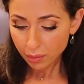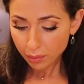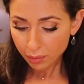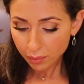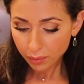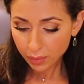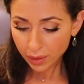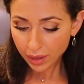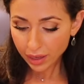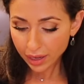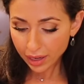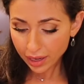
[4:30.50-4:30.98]

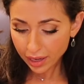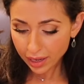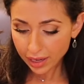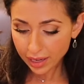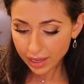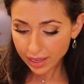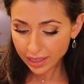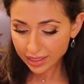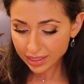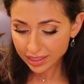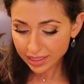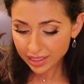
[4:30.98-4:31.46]

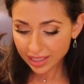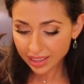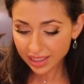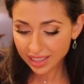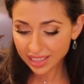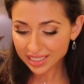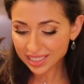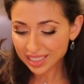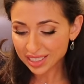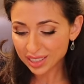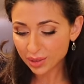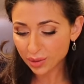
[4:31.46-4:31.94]
because
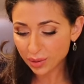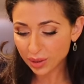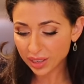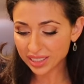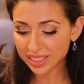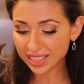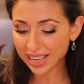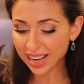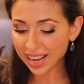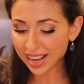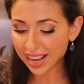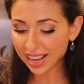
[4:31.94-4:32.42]
this is going
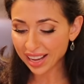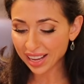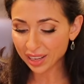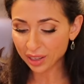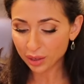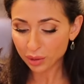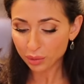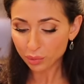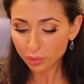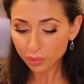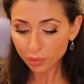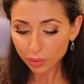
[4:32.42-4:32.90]
to
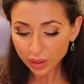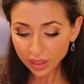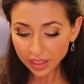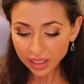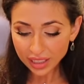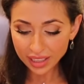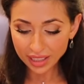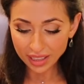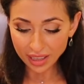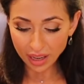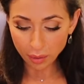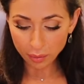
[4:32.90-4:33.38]
add a
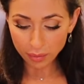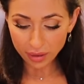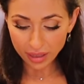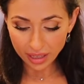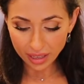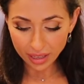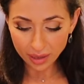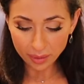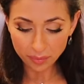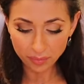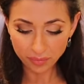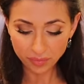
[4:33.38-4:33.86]
really
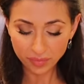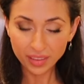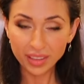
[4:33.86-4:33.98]
yummy